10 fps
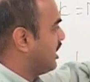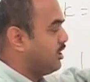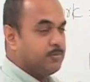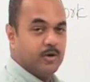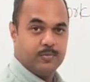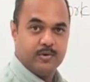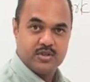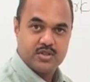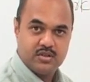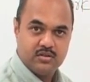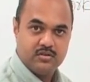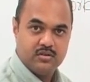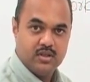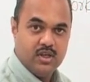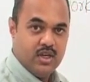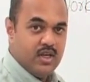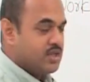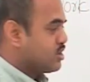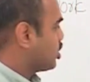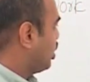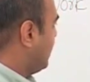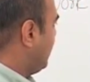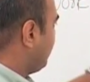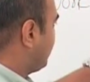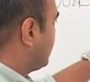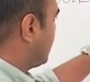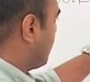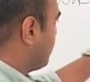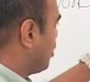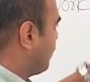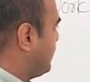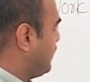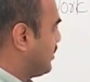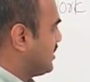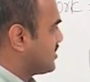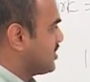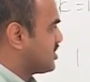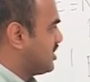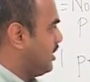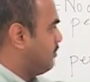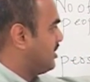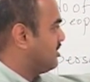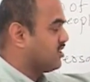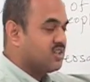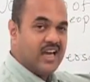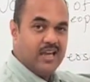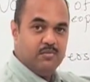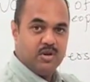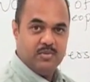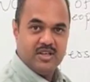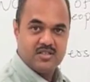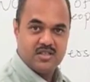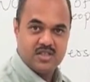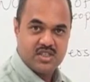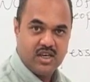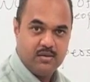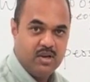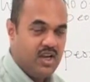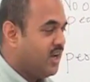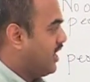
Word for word: rate per person. So if the number of people is the same and the time remains the same